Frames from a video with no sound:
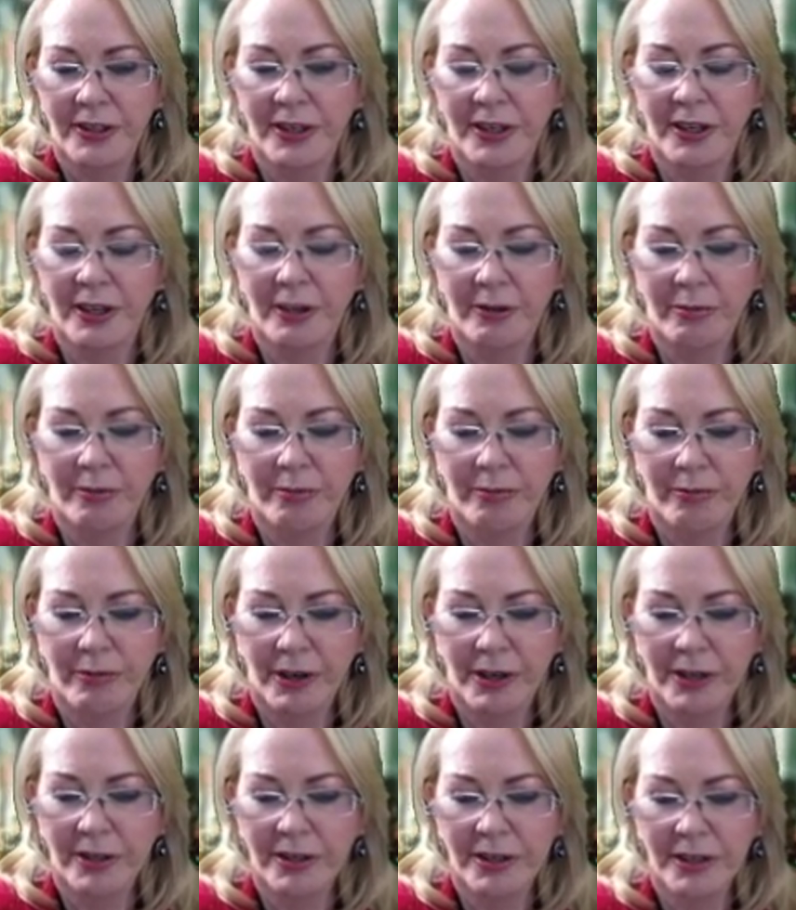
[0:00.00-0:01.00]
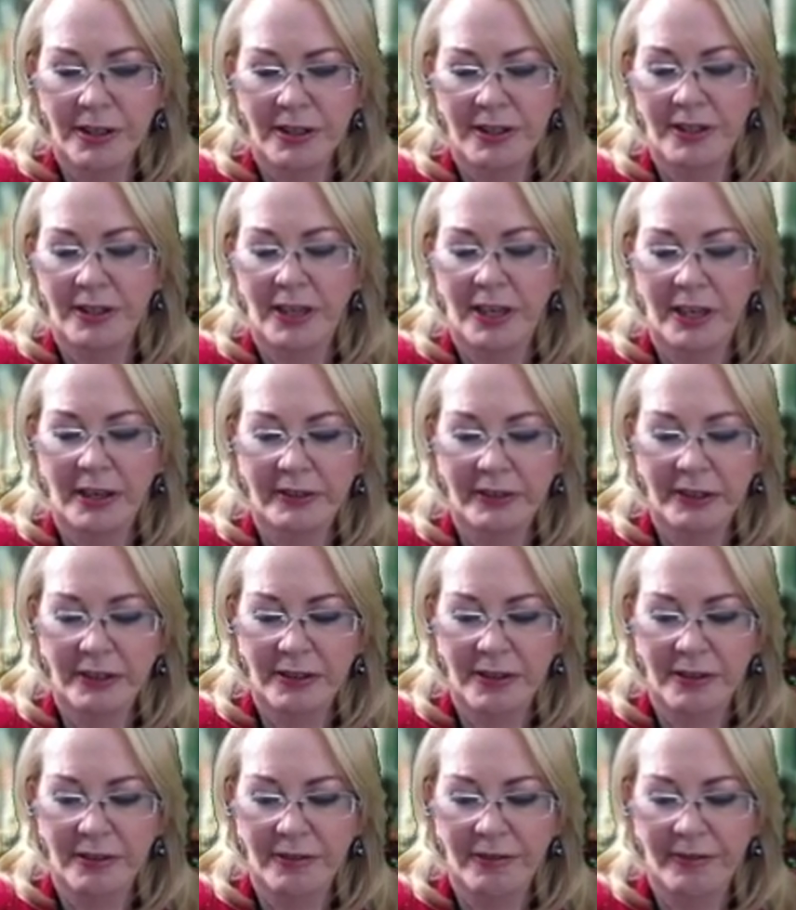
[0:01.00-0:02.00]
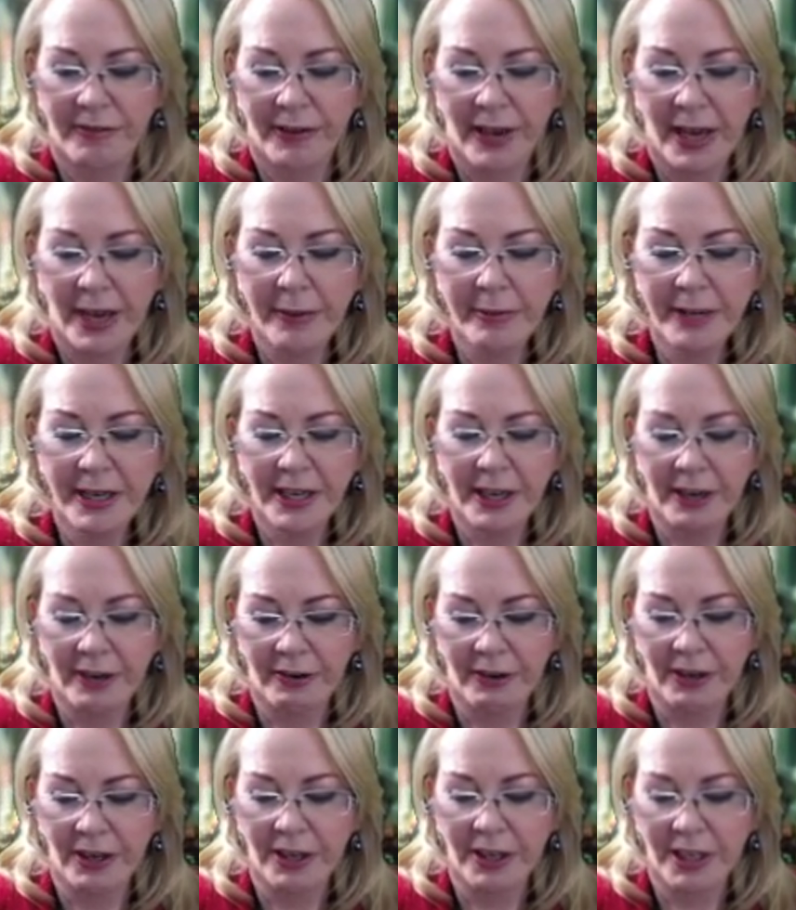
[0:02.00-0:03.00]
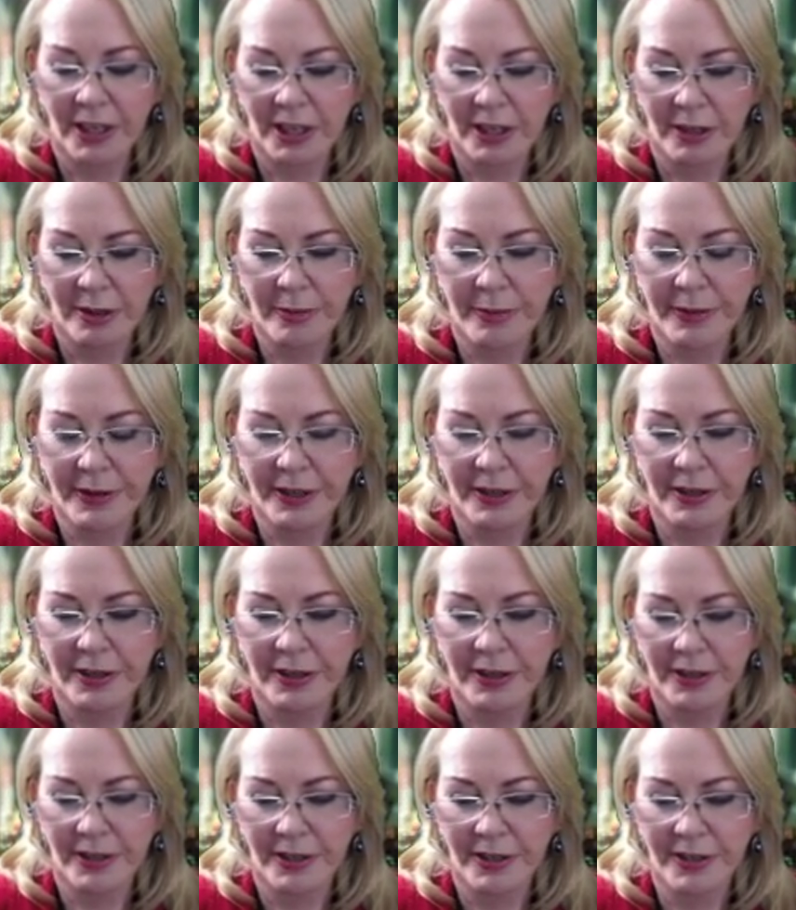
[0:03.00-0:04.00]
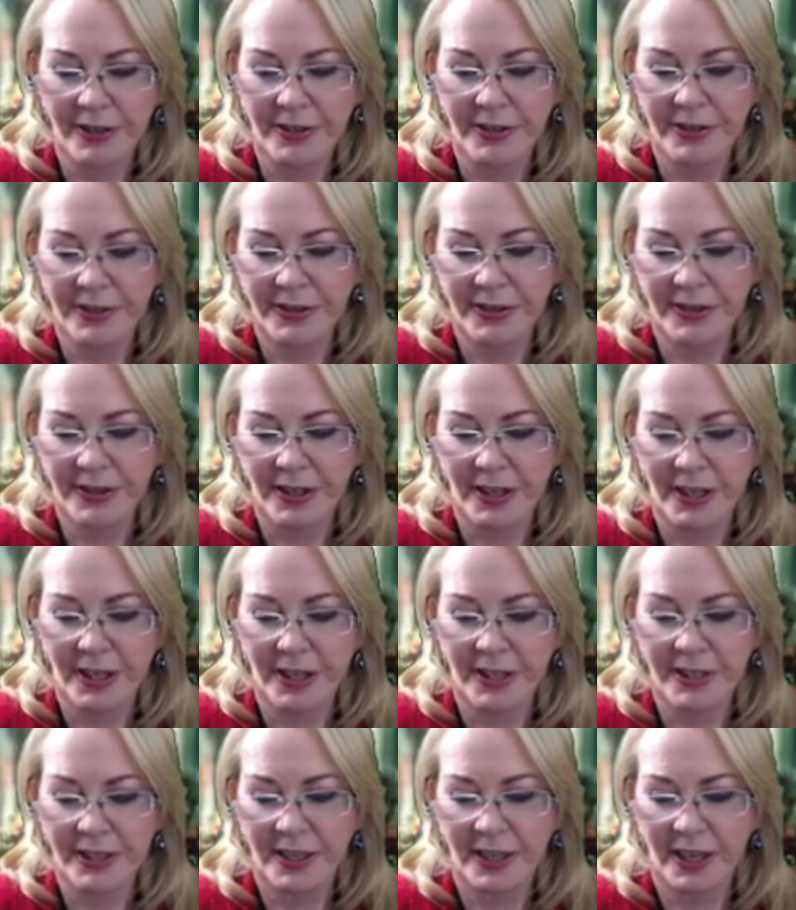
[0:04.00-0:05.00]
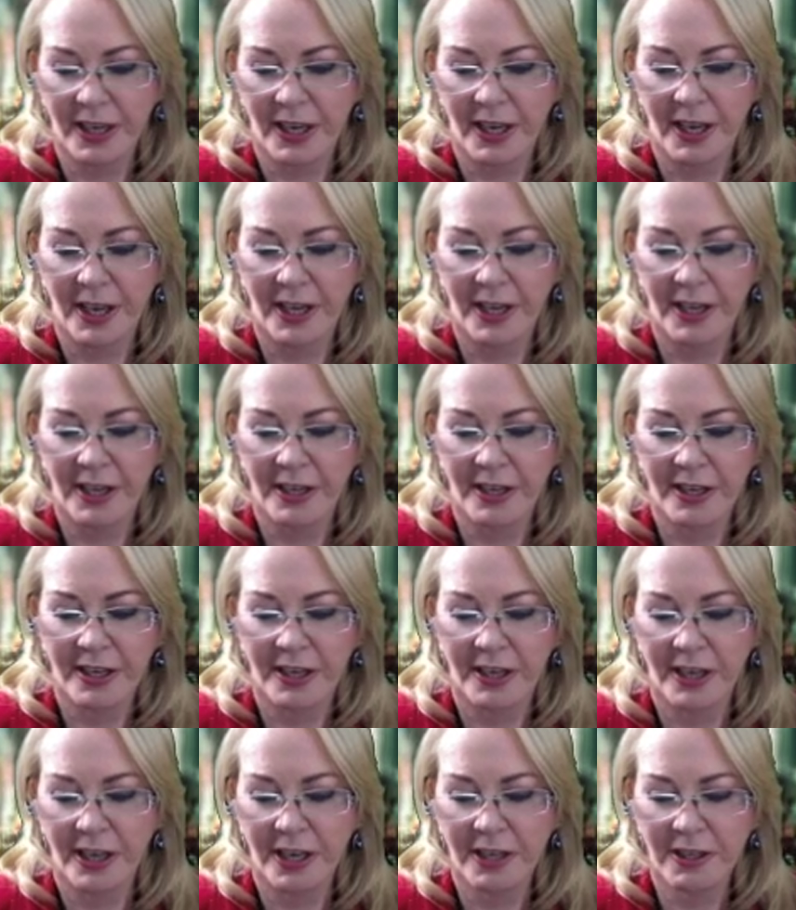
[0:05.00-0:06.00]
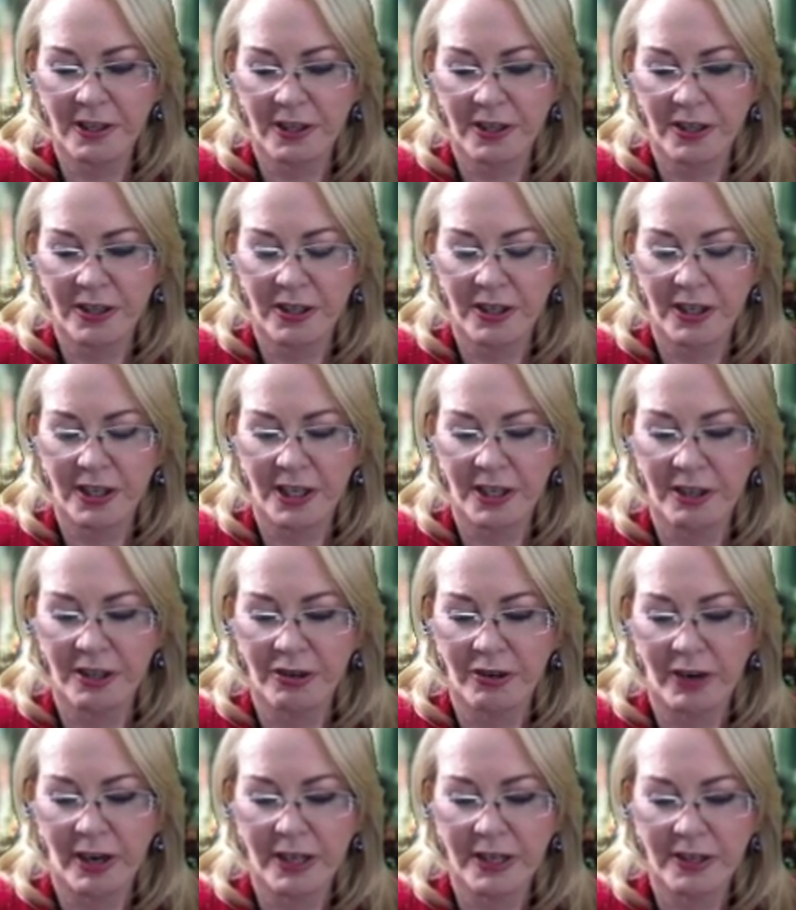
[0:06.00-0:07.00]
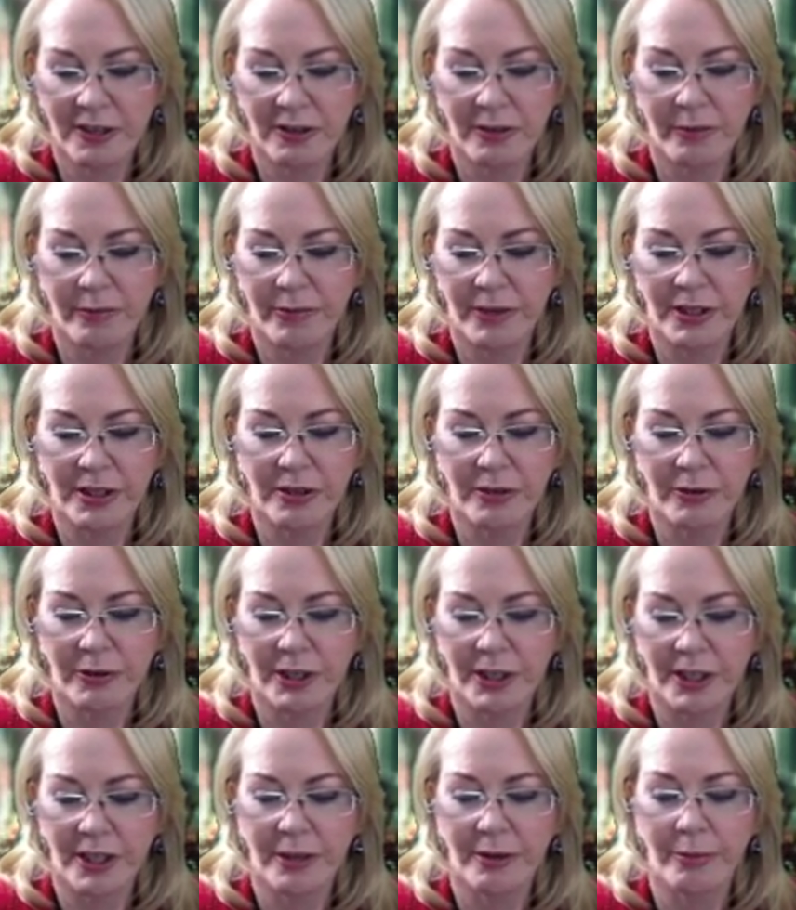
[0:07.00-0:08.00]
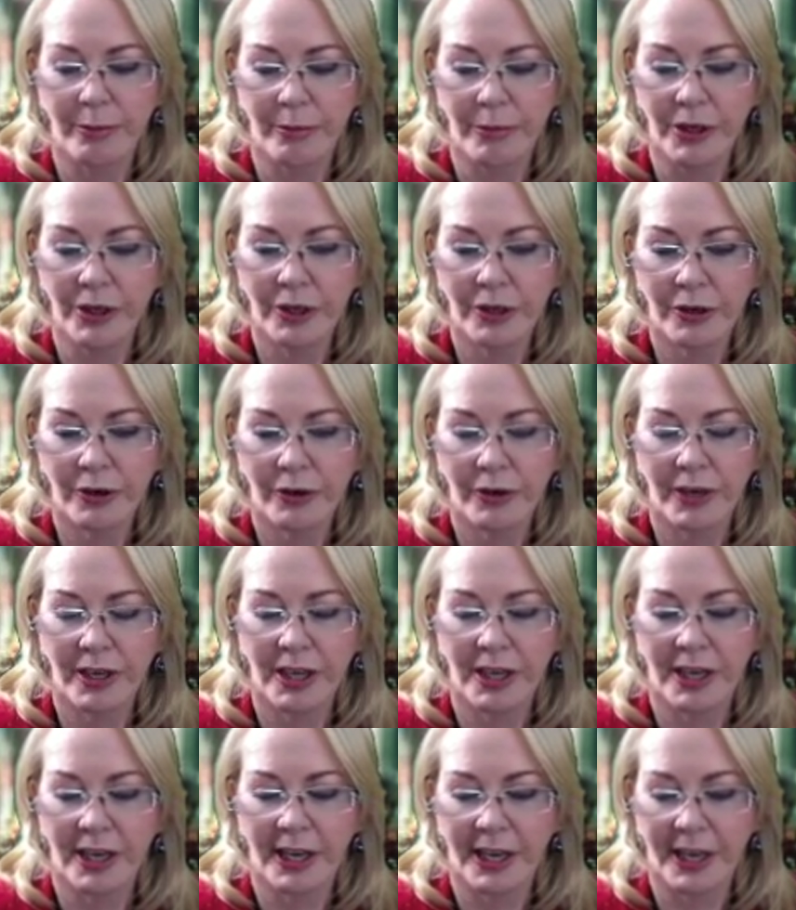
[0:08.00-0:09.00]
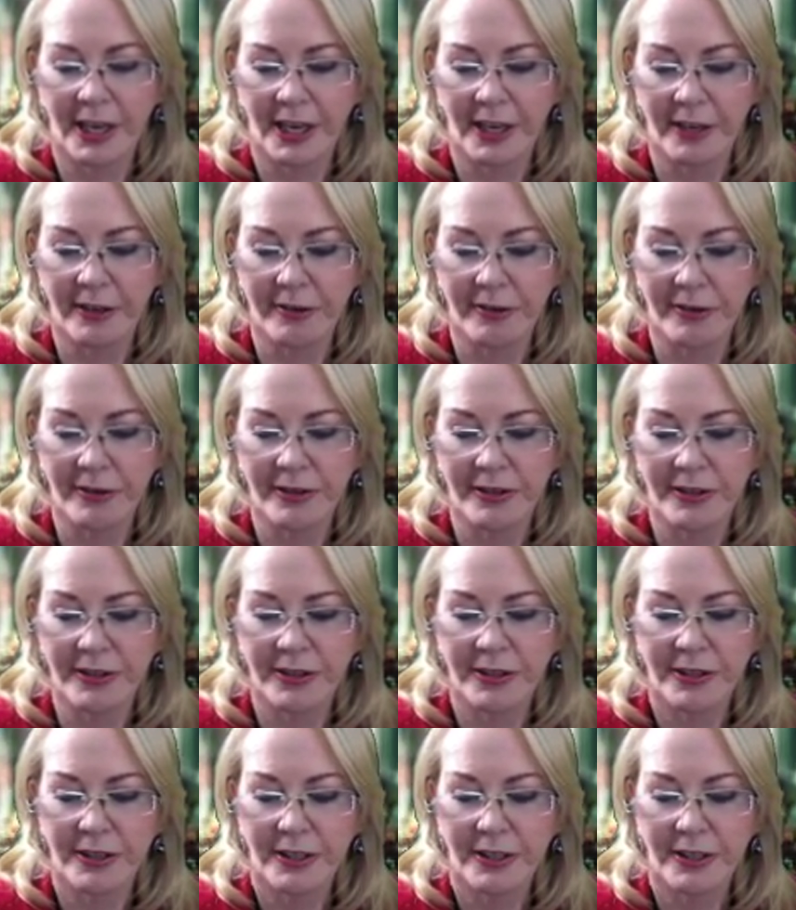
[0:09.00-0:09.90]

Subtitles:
I want to have a look at the family area here, because there's a connection, interaction between Mercury and